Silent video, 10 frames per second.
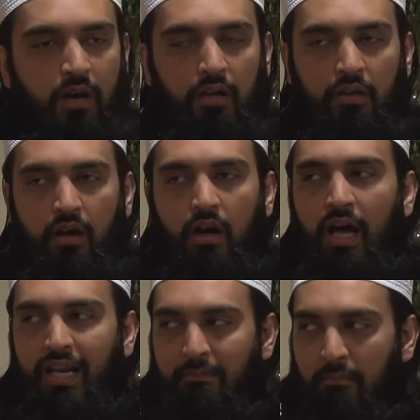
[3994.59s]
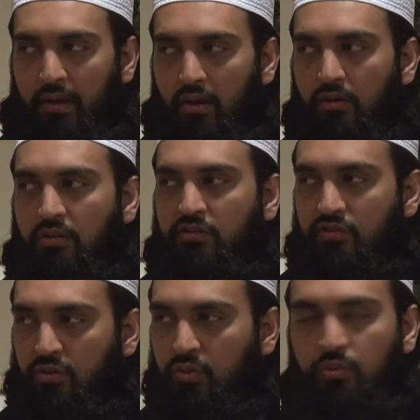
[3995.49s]
Allah and it belongs
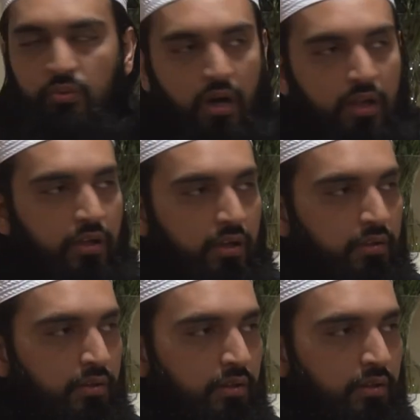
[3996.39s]
to Allah.